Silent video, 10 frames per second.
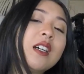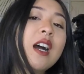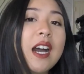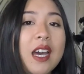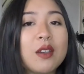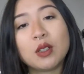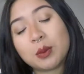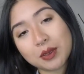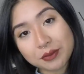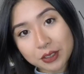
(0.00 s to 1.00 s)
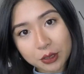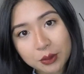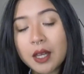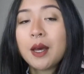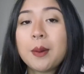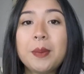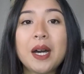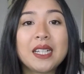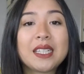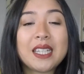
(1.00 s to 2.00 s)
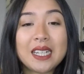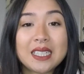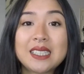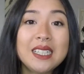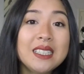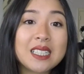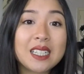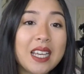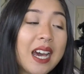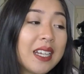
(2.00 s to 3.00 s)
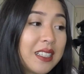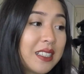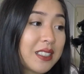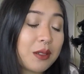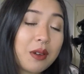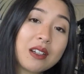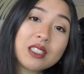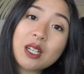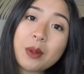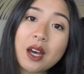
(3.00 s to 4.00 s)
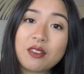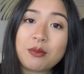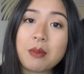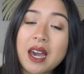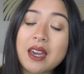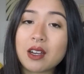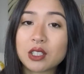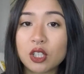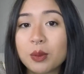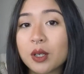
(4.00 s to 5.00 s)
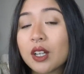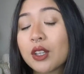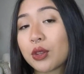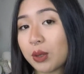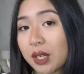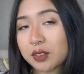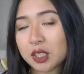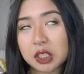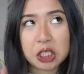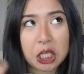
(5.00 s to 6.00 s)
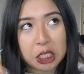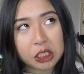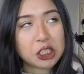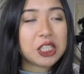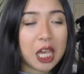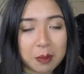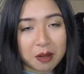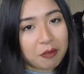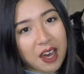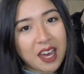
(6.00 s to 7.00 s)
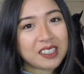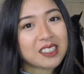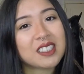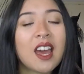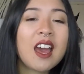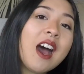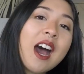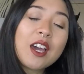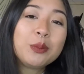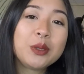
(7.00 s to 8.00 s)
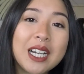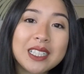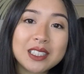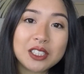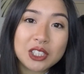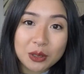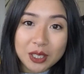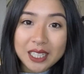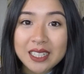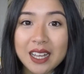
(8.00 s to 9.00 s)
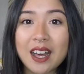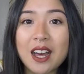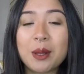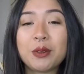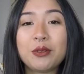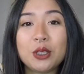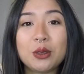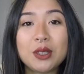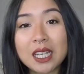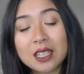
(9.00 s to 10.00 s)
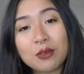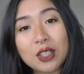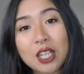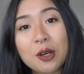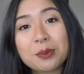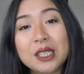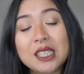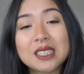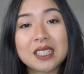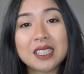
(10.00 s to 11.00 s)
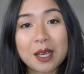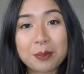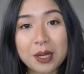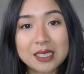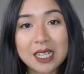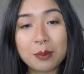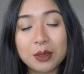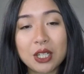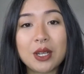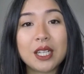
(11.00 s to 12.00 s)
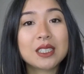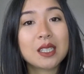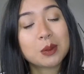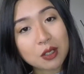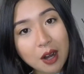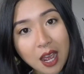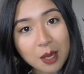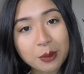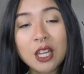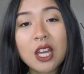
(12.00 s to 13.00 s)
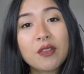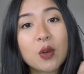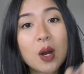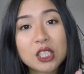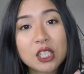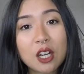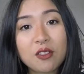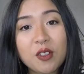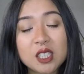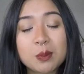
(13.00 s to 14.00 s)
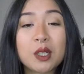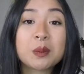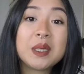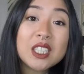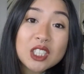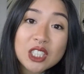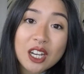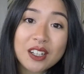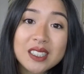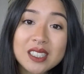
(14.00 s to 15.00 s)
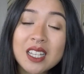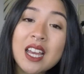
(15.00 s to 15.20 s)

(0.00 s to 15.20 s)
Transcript: I film a review. But that is it. That is the roundup of my October thrift slash consignment finds. I hope you guys enjoyed. Um, if you like the video, please hit the like button down below, hit subscribe. If you're watching on Facebook, please share it.